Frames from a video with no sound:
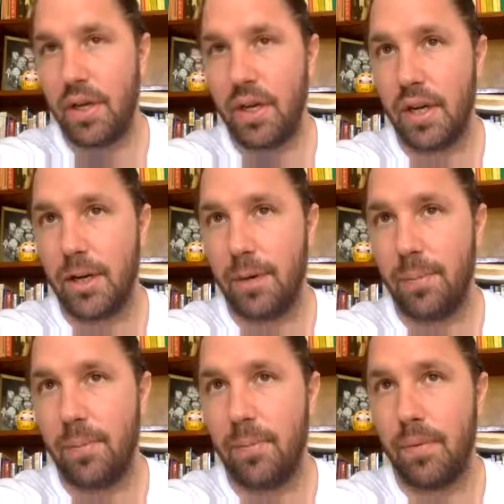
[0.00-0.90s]

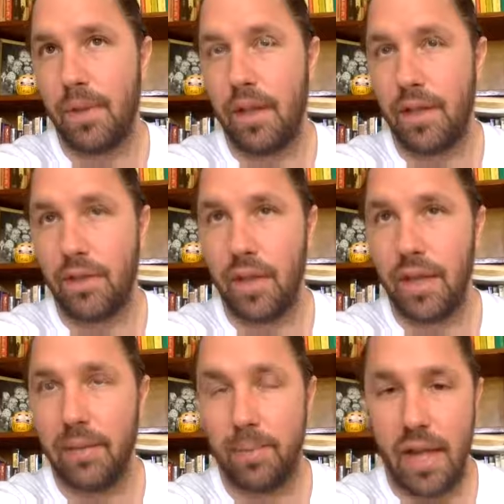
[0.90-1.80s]

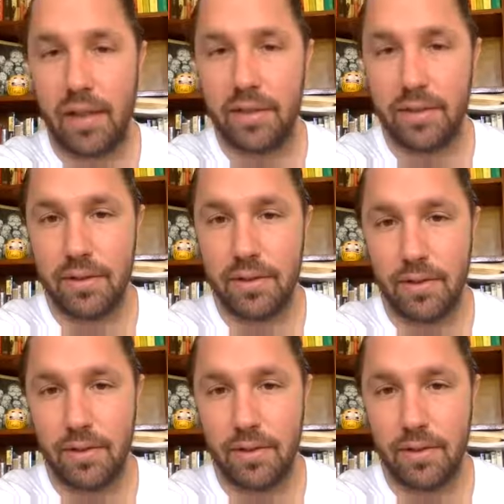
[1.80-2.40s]
electrolyte balance.